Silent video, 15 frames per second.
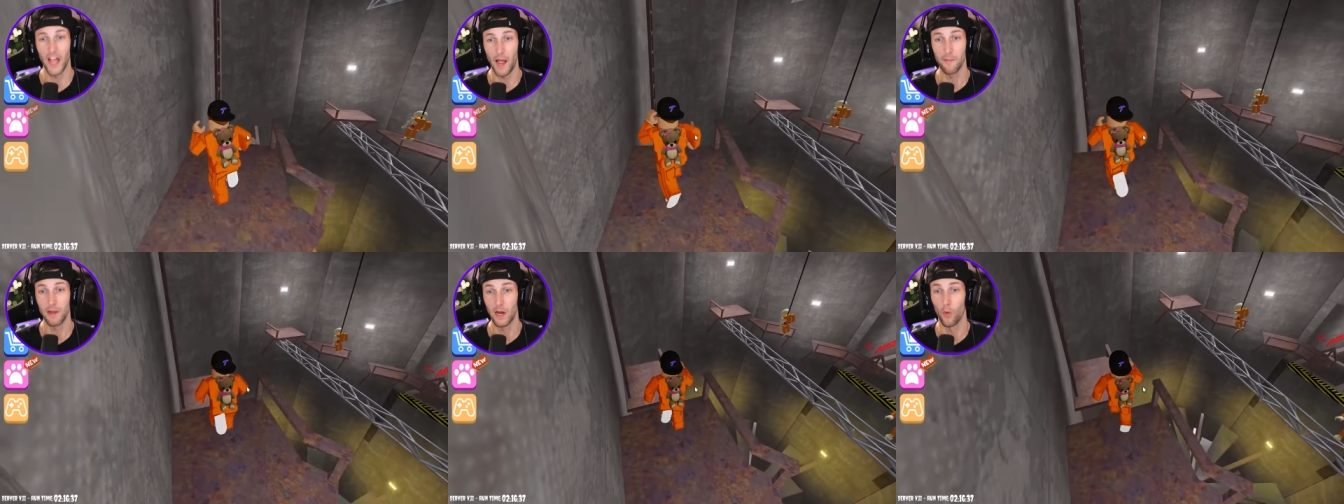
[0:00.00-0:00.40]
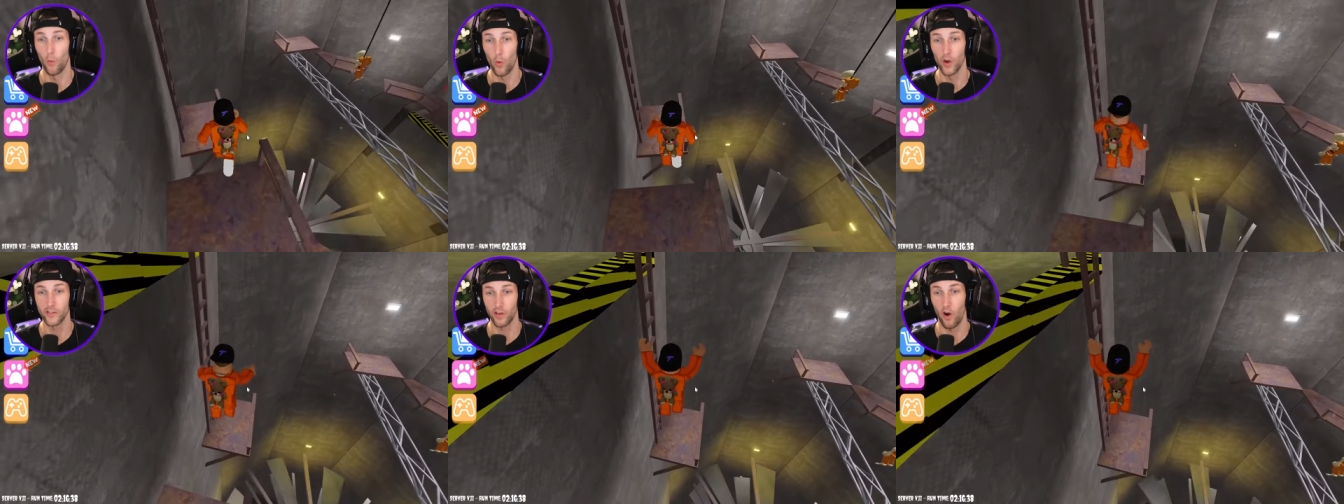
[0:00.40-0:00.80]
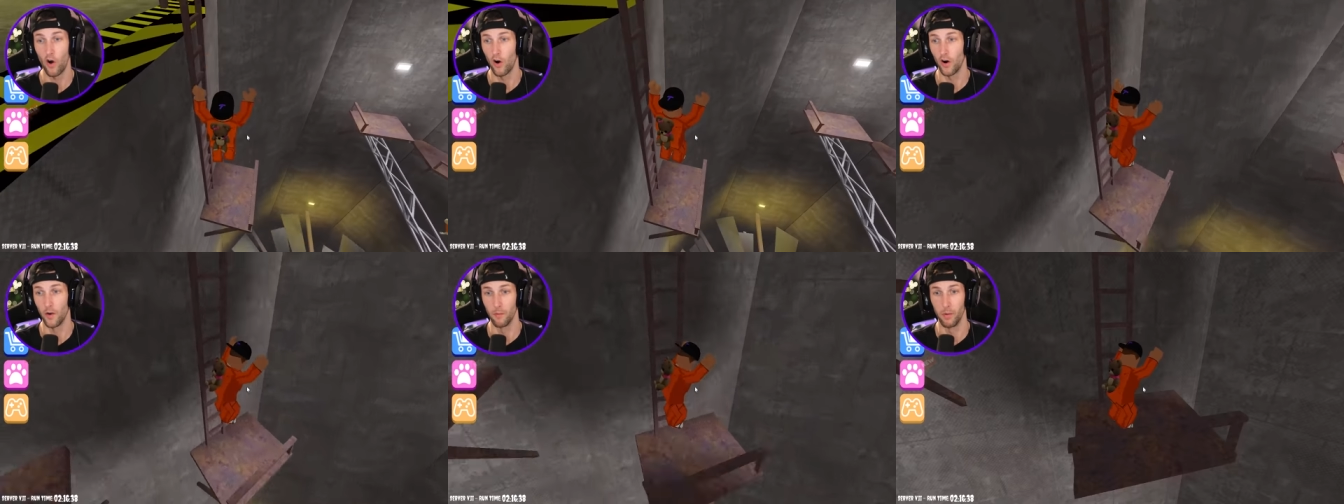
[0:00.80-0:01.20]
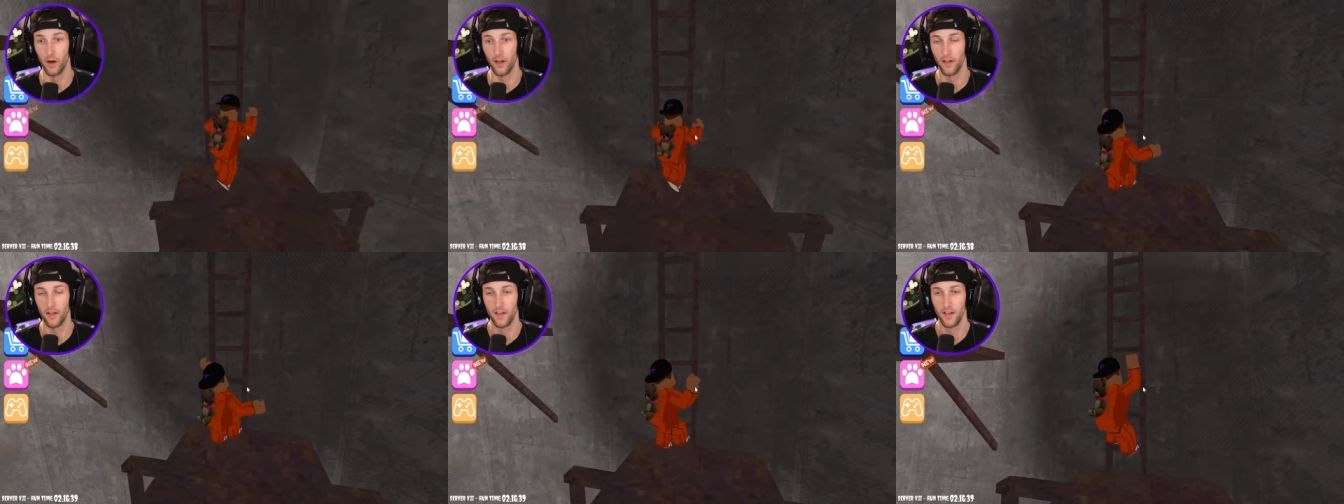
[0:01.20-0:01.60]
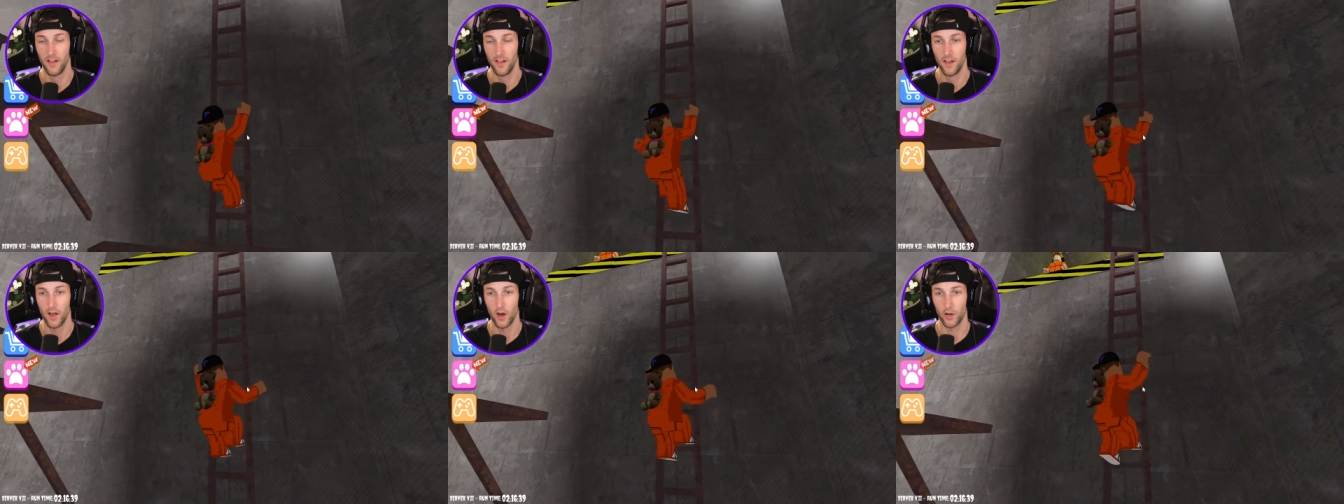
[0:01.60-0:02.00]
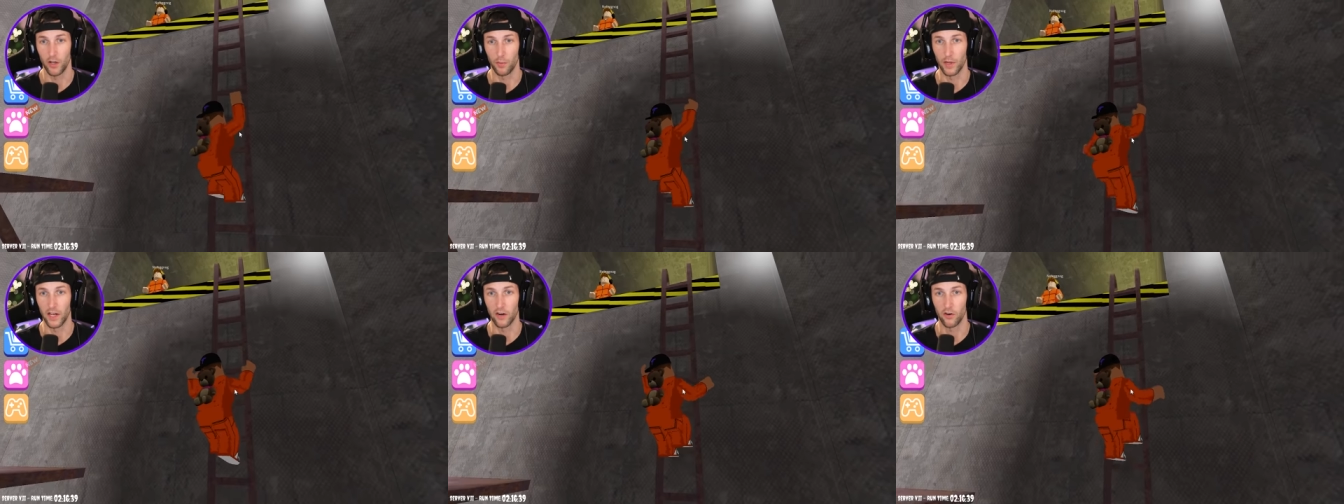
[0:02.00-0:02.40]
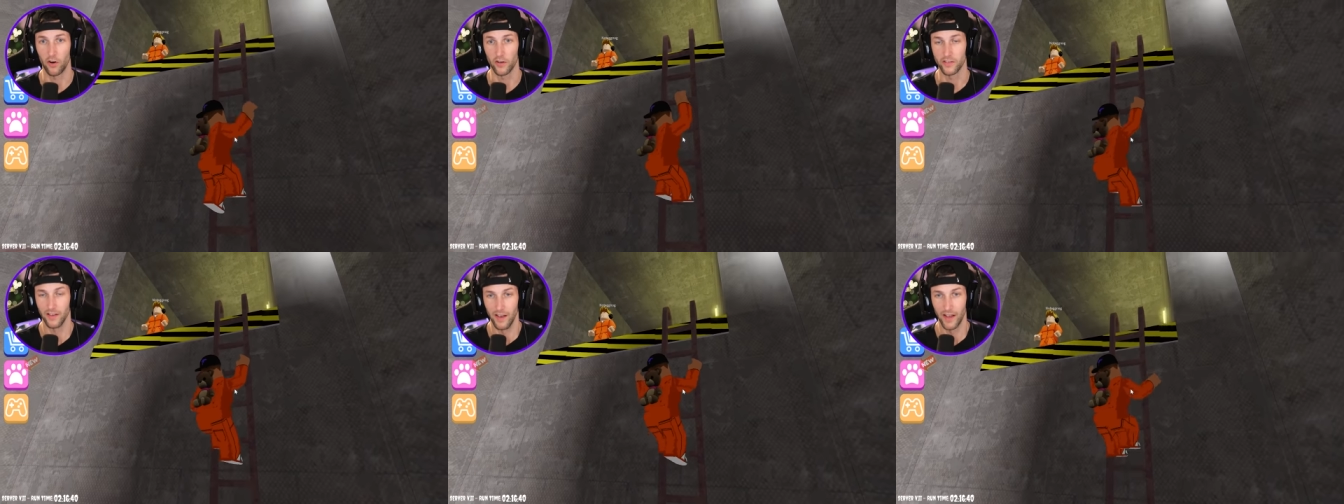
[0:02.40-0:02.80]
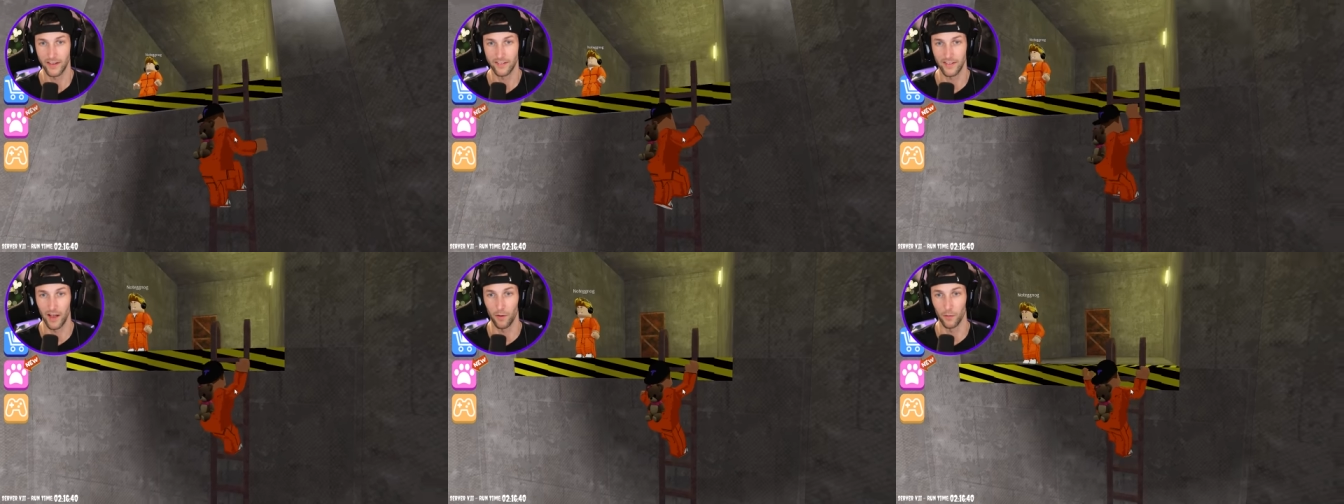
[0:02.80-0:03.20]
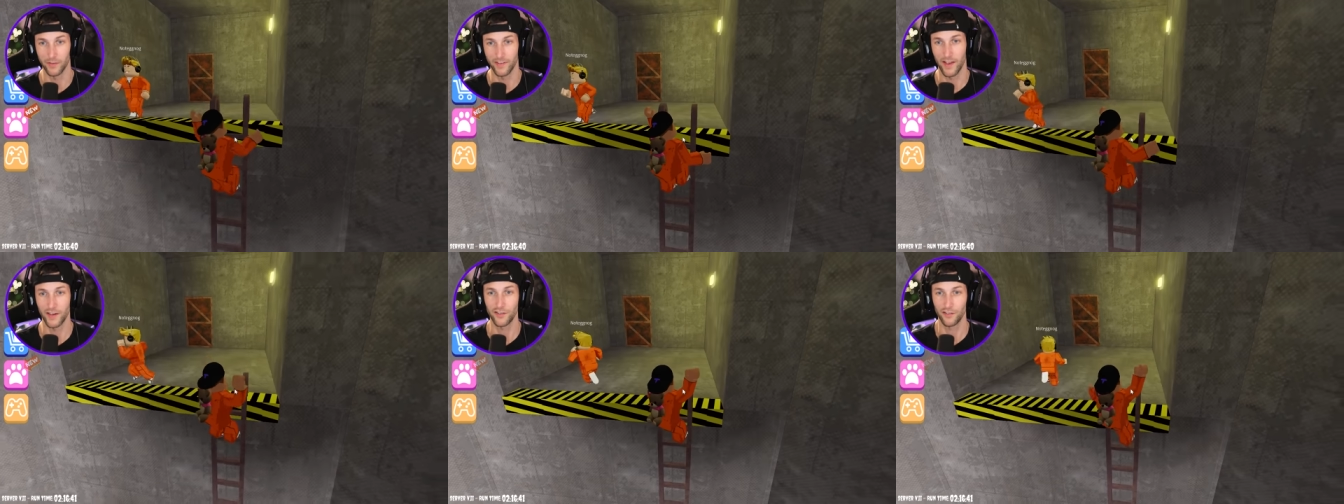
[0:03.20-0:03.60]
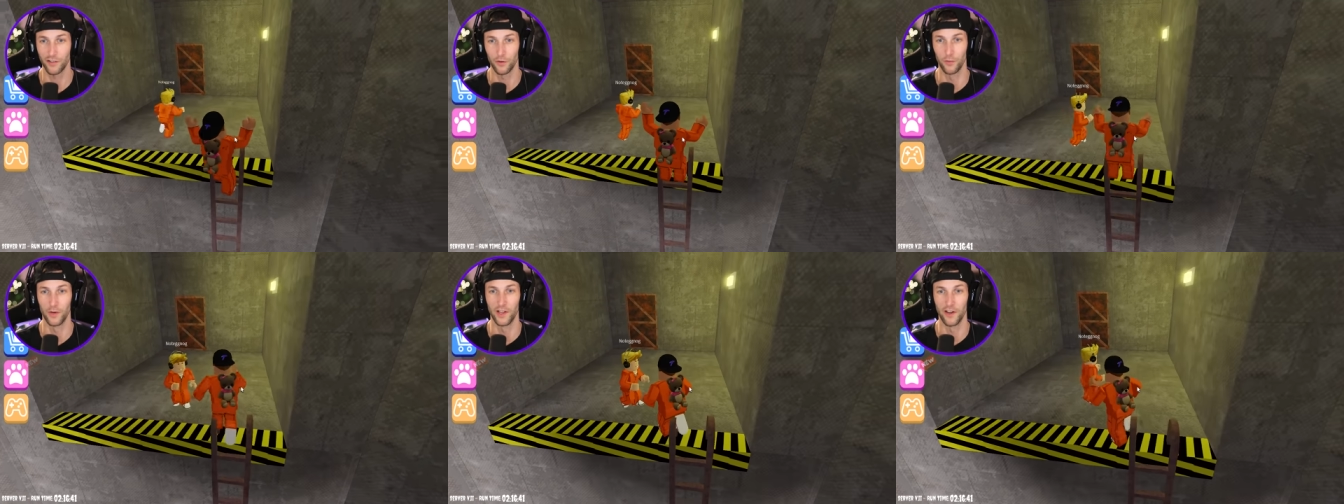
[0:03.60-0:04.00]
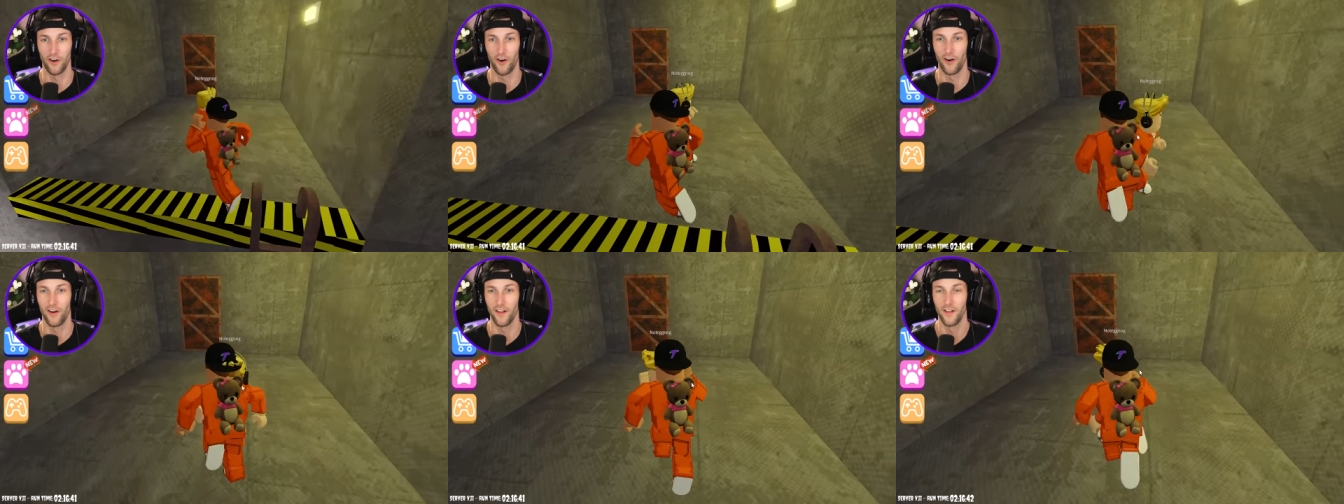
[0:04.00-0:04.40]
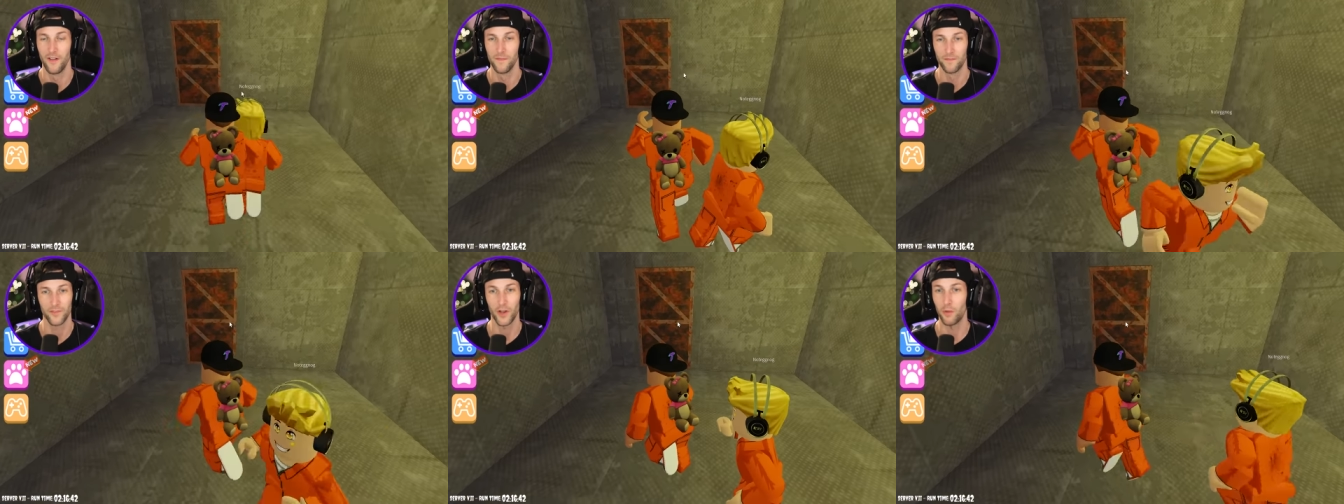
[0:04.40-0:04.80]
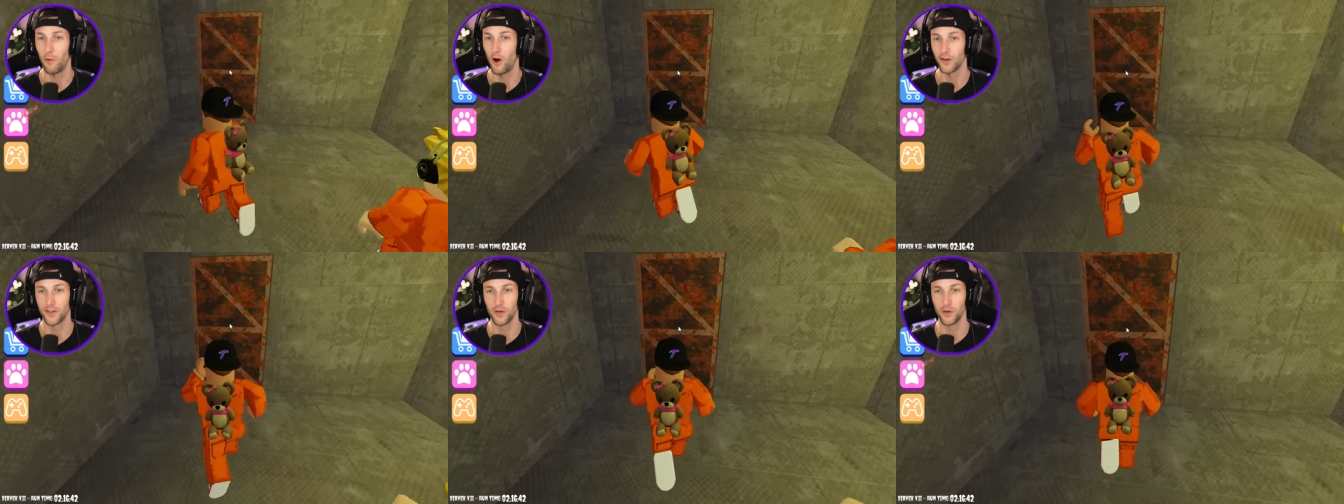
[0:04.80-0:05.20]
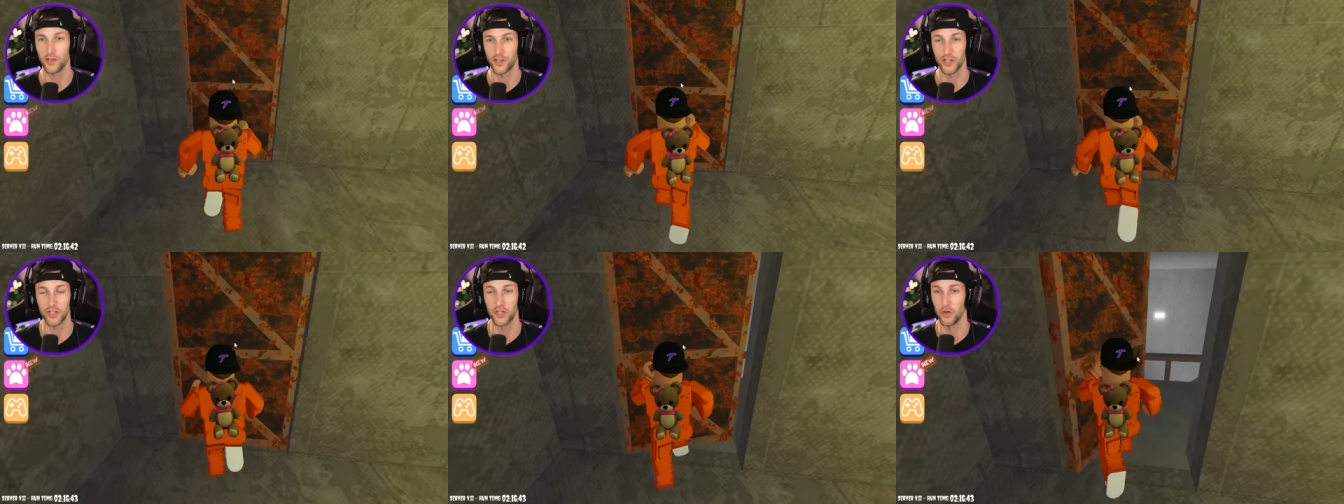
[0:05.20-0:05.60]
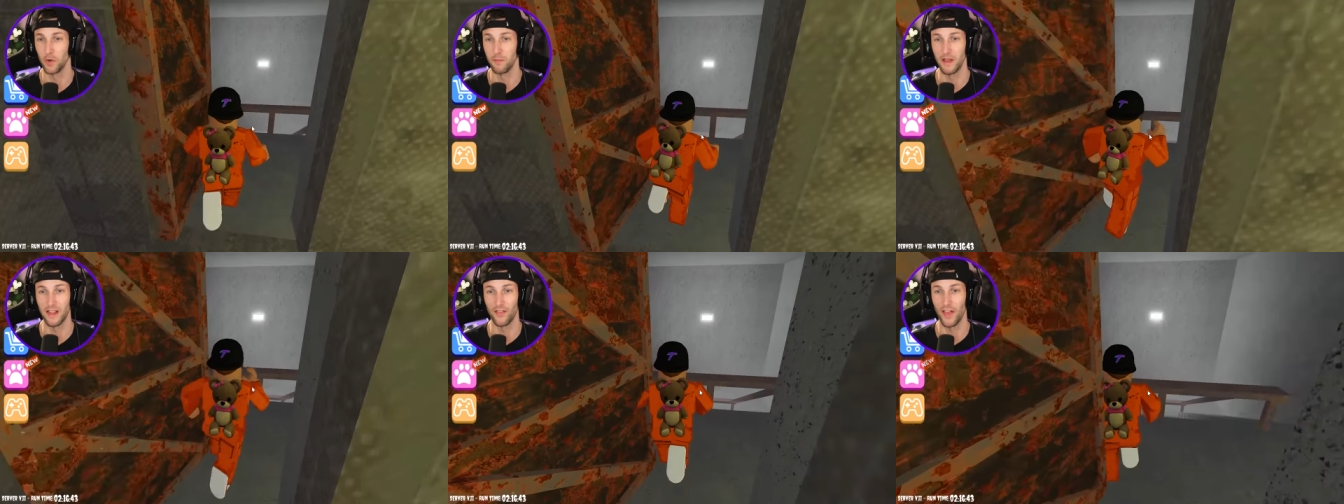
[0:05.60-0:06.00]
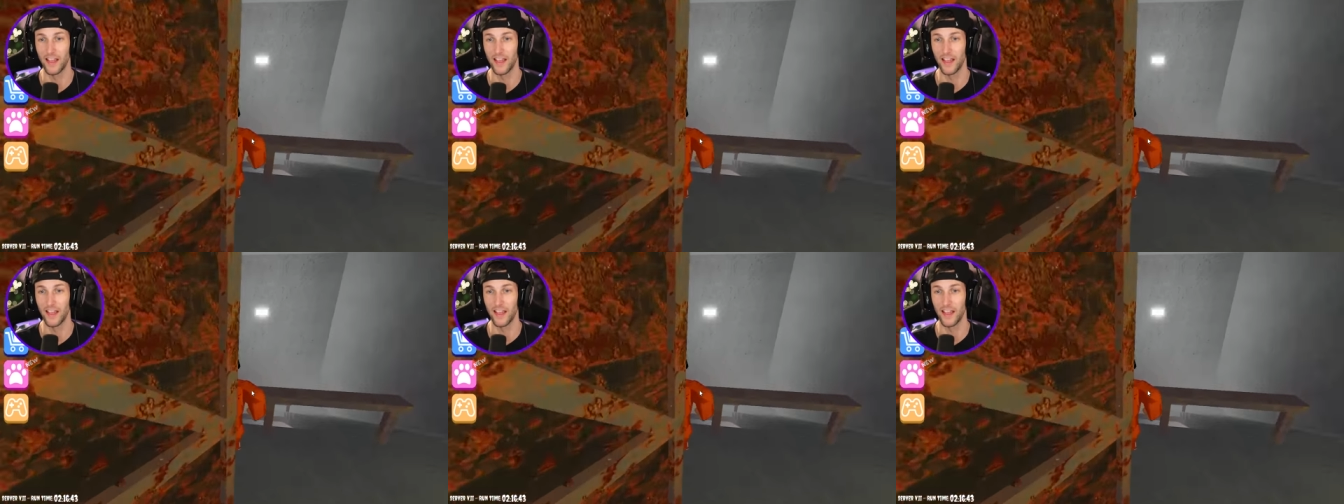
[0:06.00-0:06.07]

It, eh, I mean, it was hard, but... Okay, we gotta cross that. That was actually really hard. Come on, dude, it's just you and me.